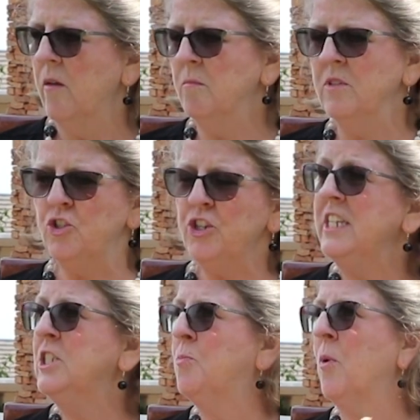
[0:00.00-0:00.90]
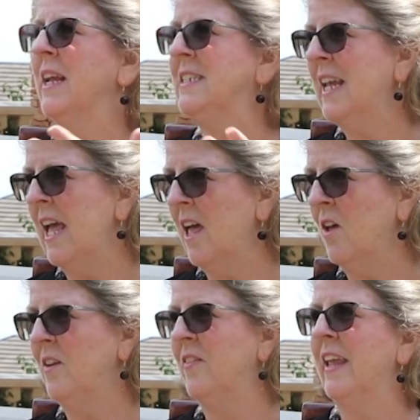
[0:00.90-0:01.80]
machines break
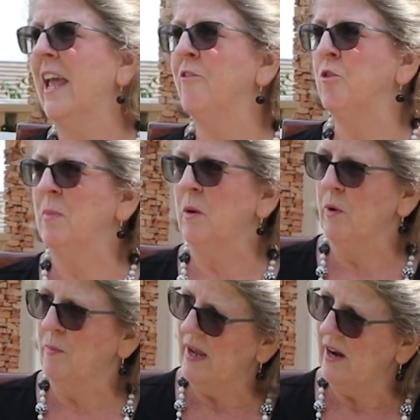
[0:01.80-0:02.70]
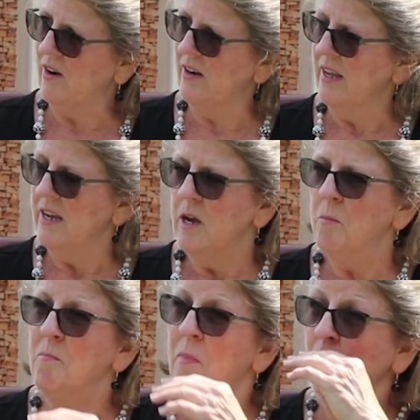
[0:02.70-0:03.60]
down and they have to be repaired.
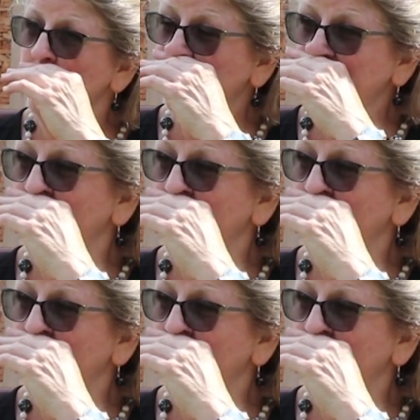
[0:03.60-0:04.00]
Most